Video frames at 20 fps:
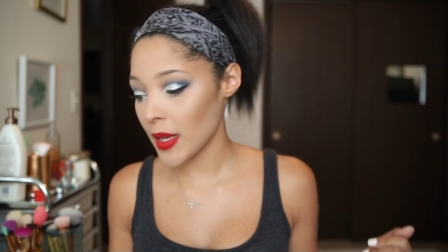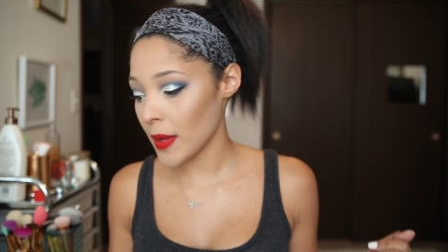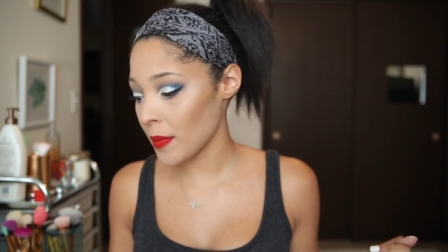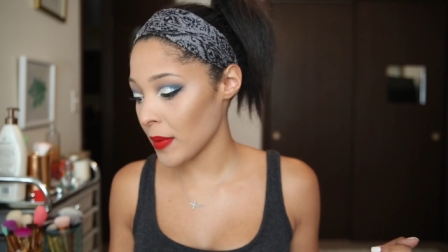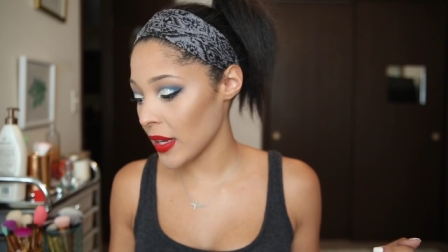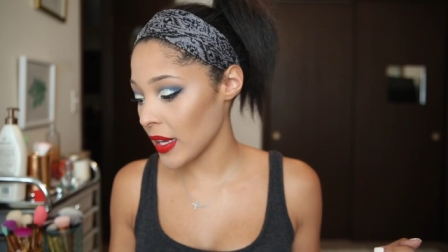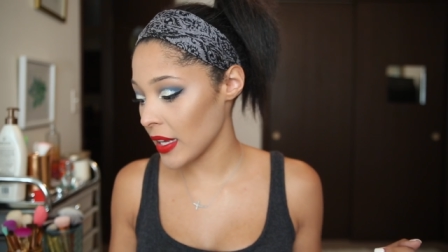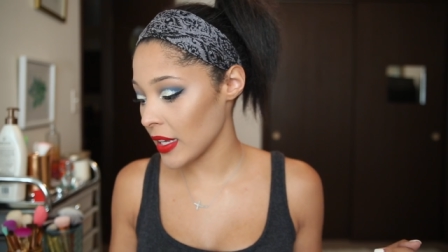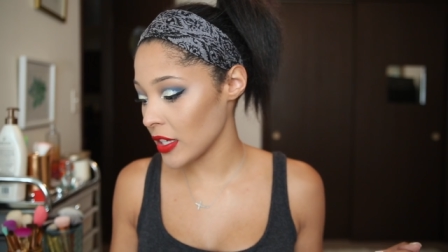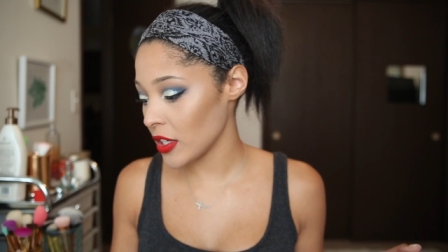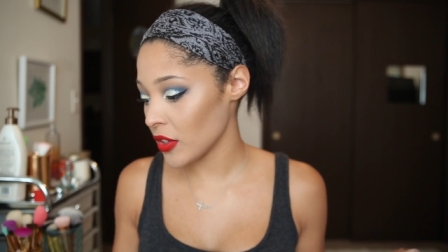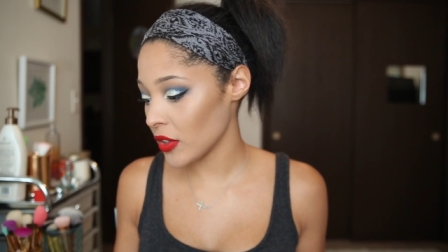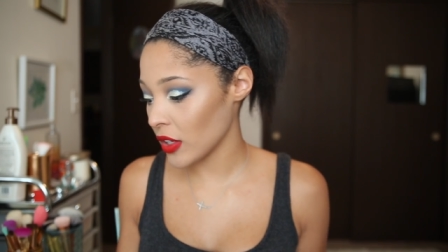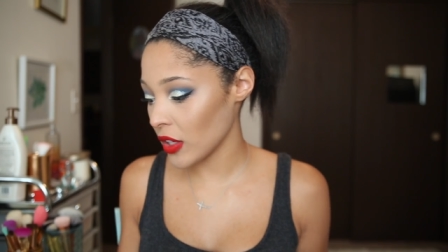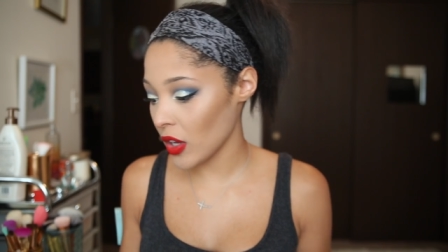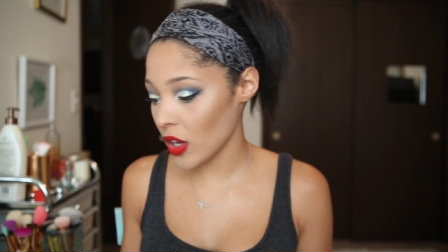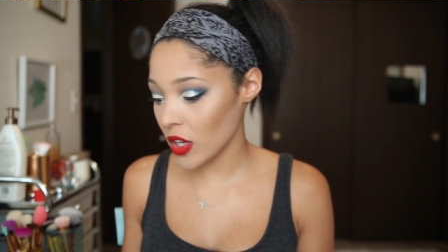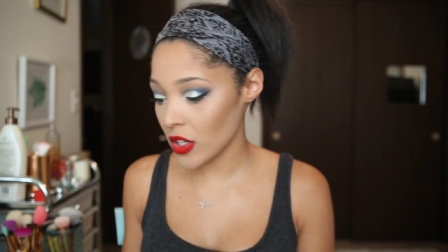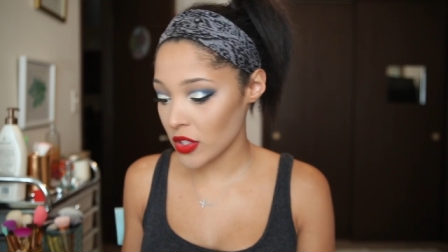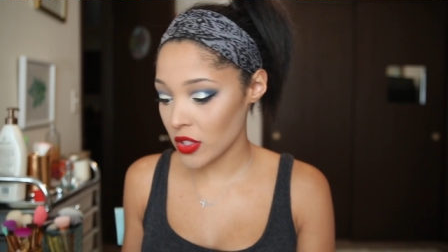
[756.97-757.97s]
but you
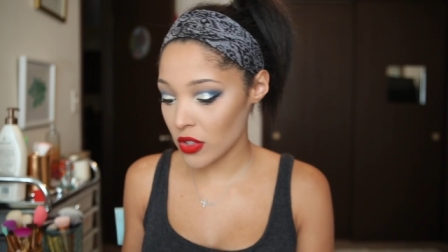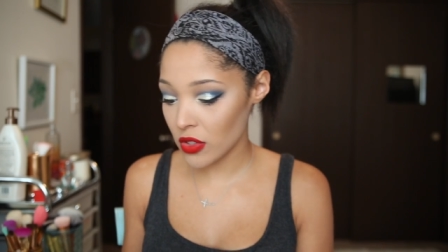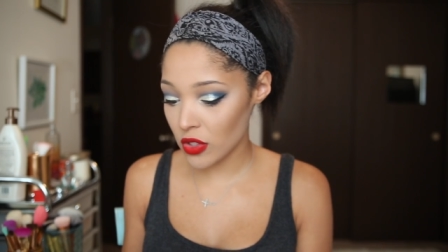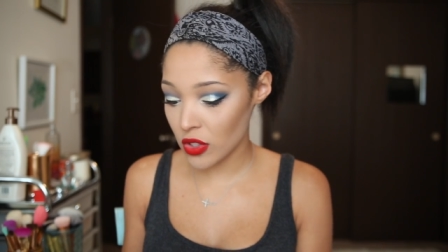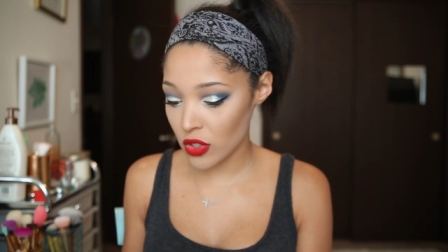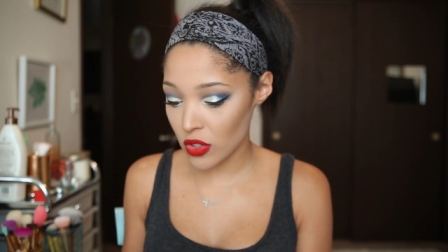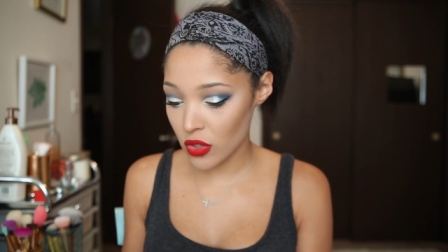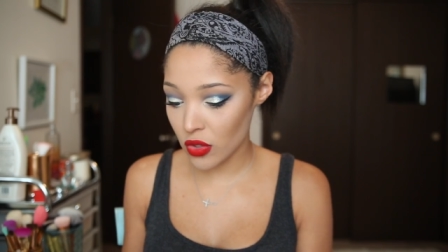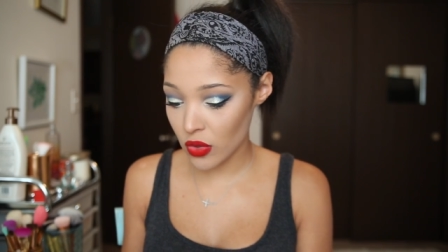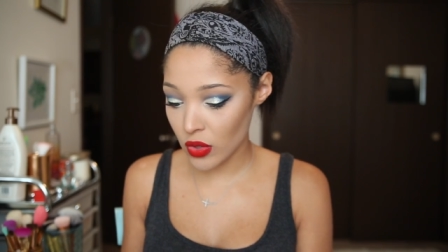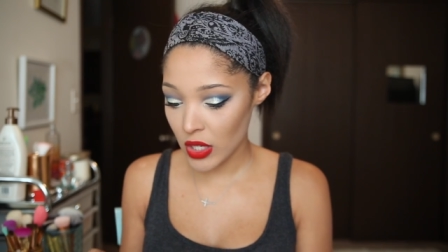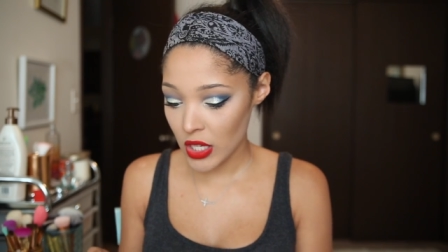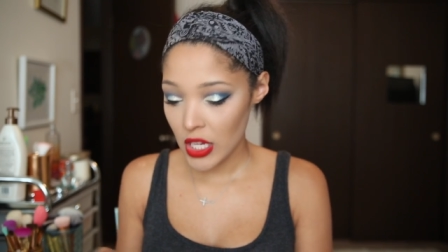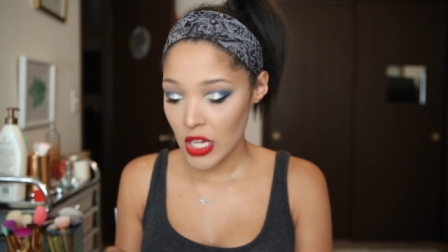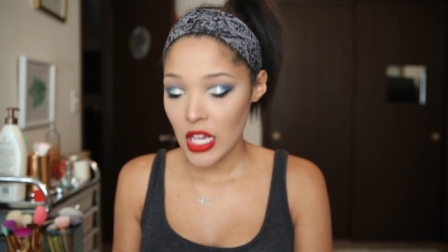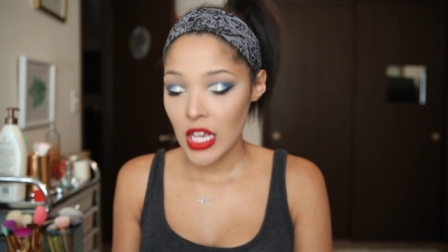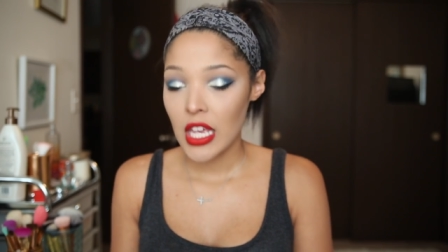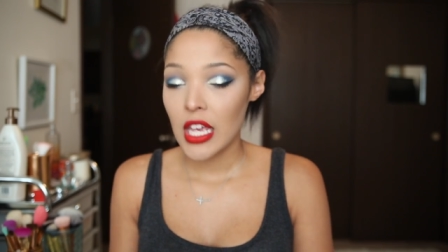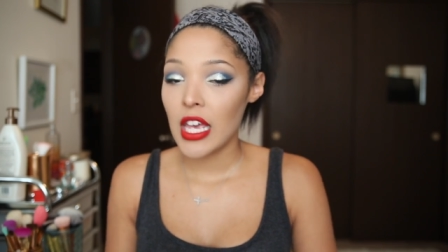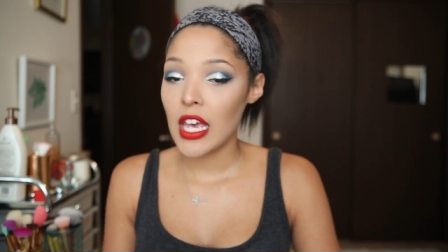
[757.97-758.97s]
can also do
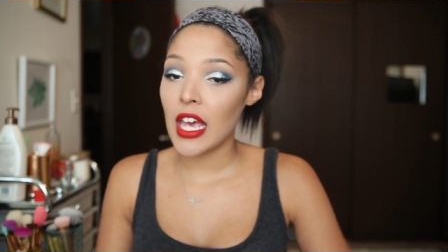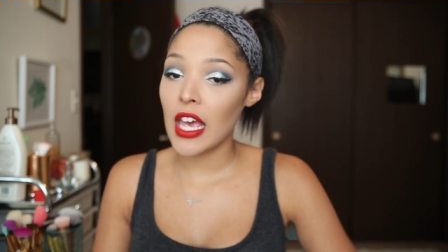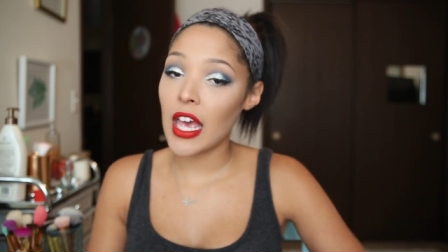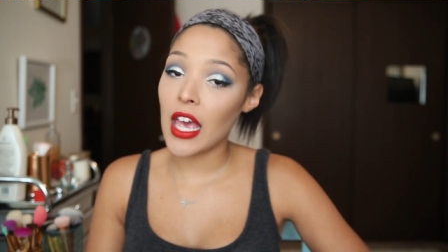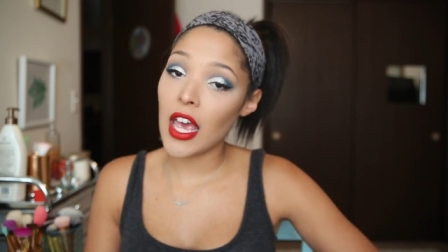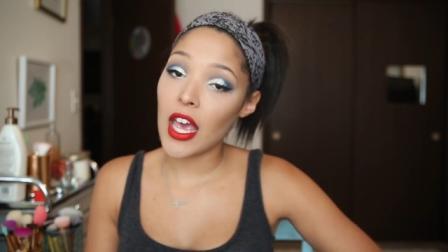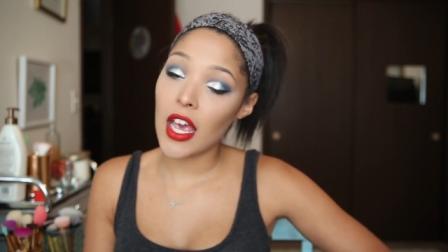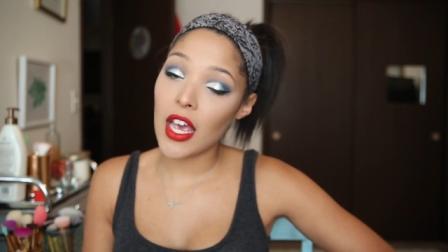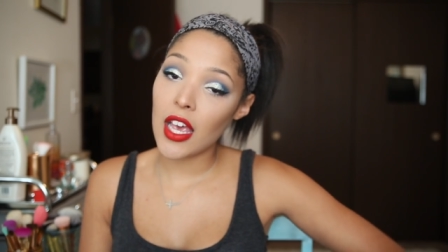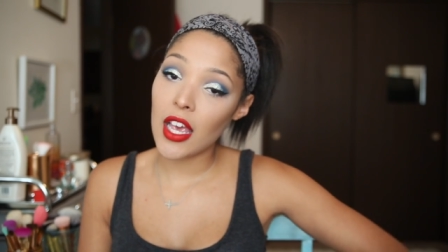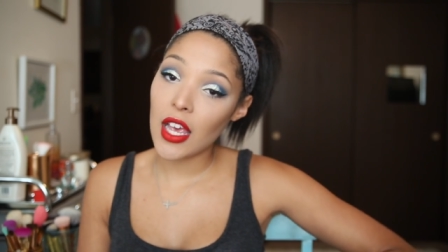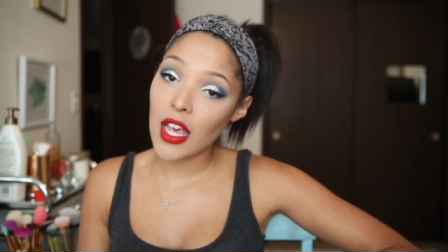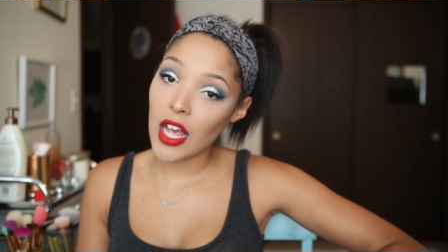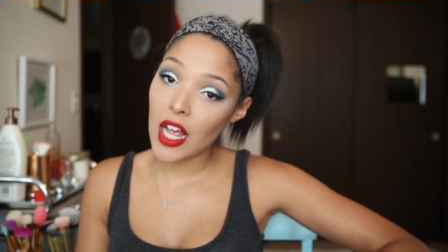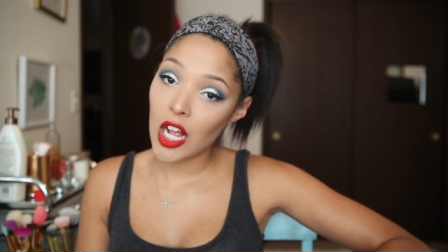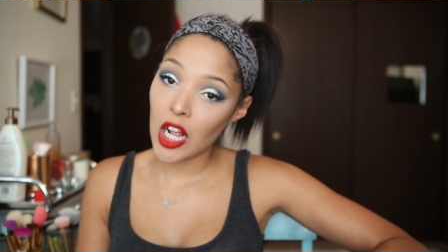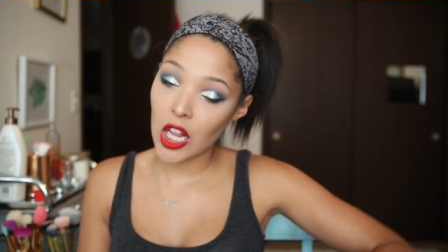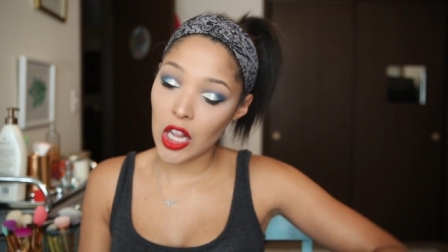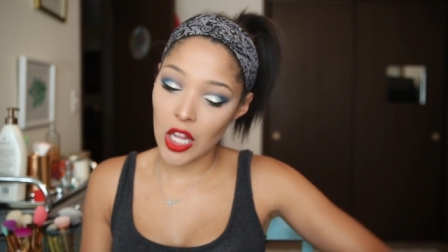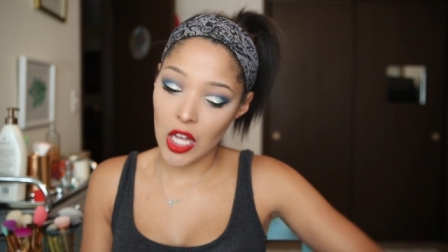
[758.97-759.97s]
a
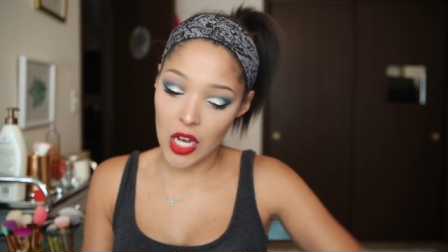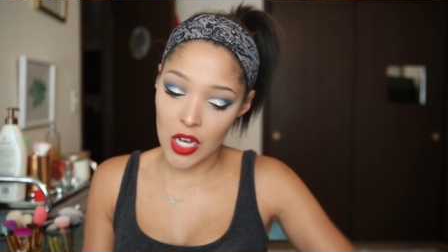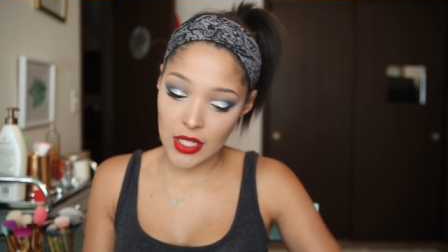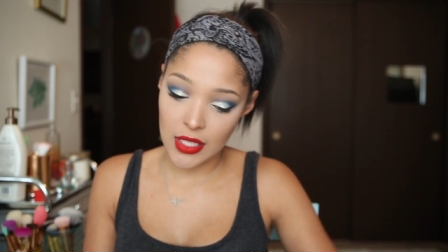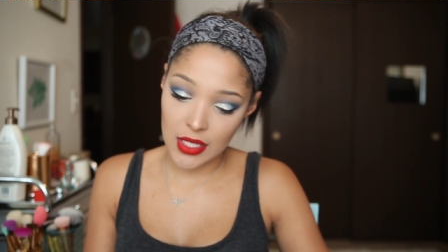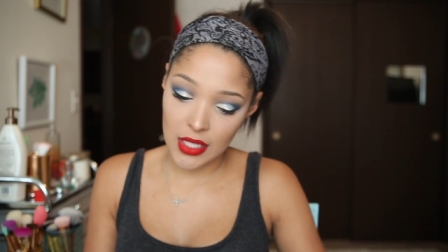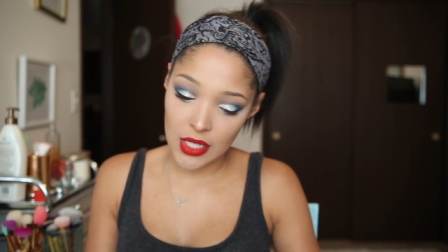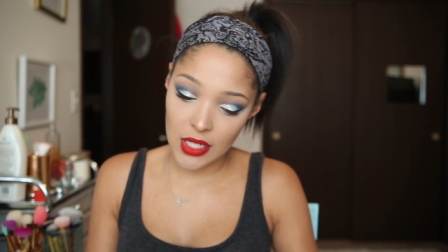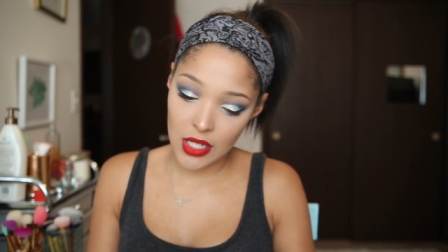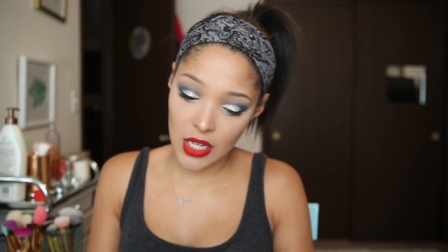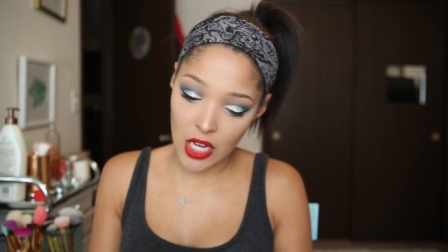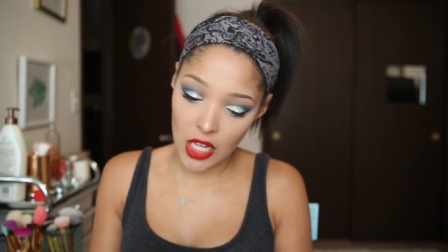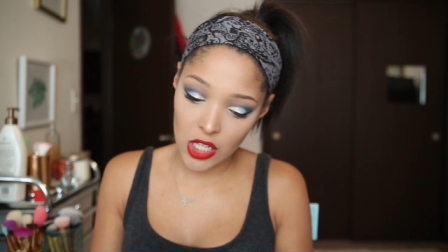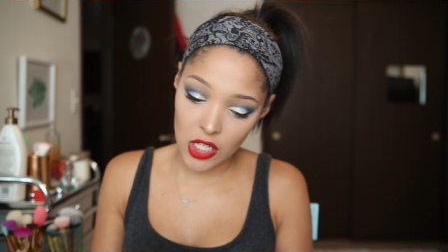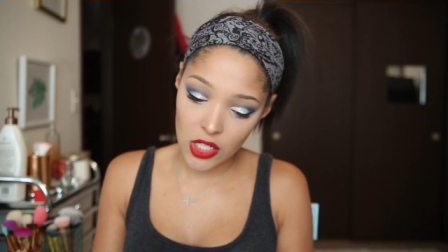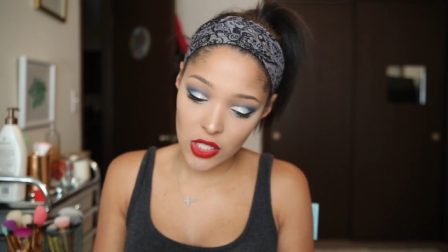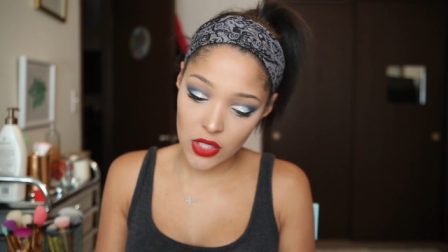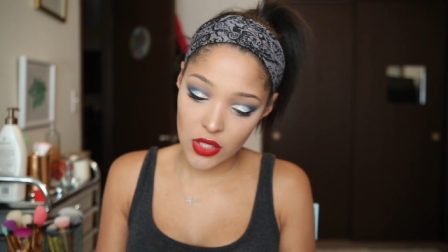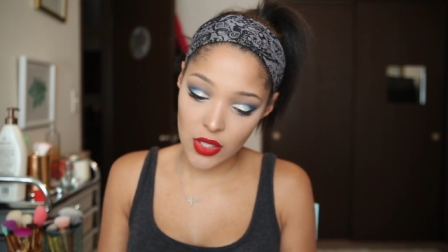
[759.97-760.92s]
glossy color.